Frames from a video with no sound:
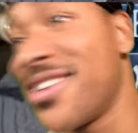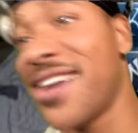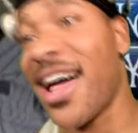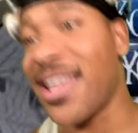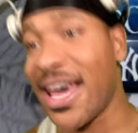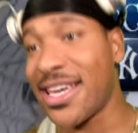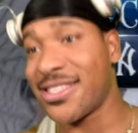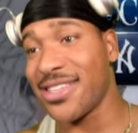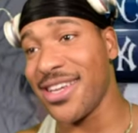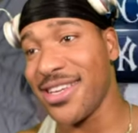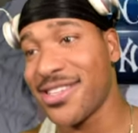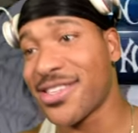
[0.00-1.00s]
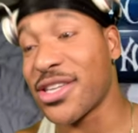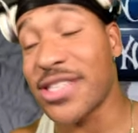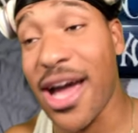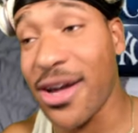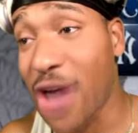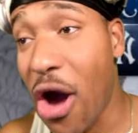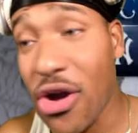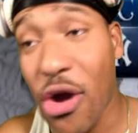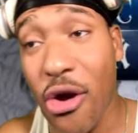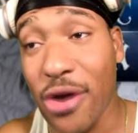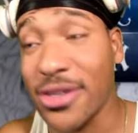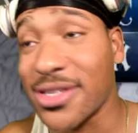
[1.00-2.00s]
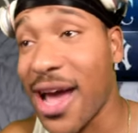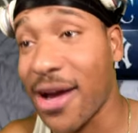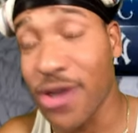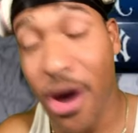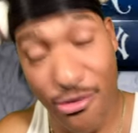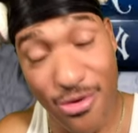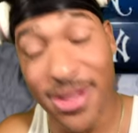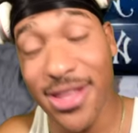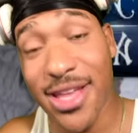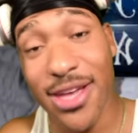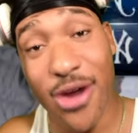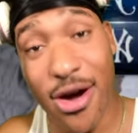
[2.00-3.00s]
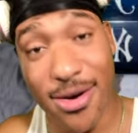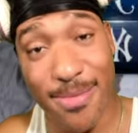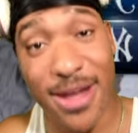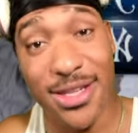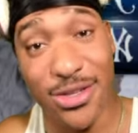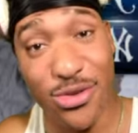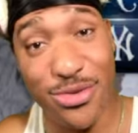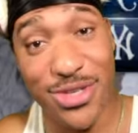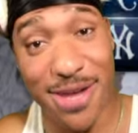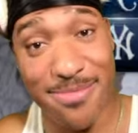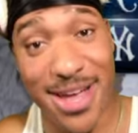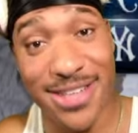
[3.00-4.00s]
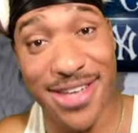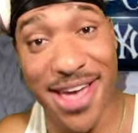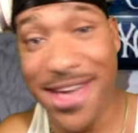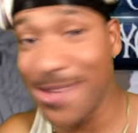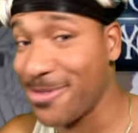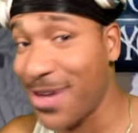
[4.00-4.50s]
I likes this. Because now y'all guard is down. Y'all really think y'all about to do something next game?